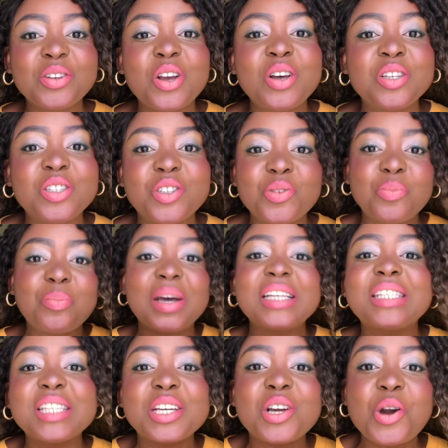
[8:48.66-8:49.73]
goes to
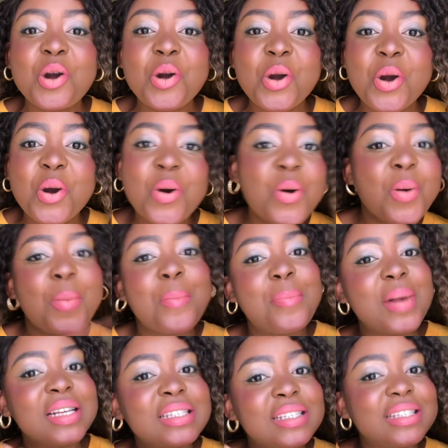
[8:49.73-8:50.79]
Masi Coco.
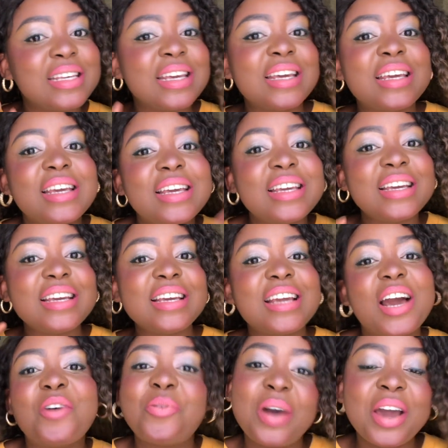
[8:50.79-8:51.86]
Masi,
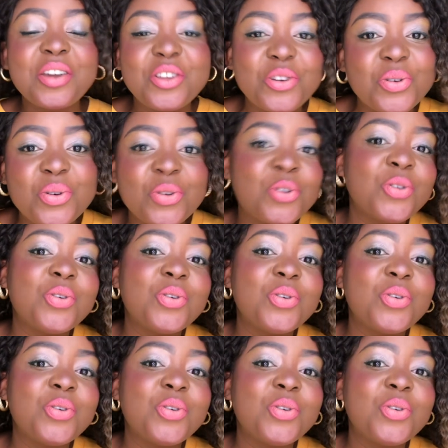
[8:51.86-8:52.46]
how are you?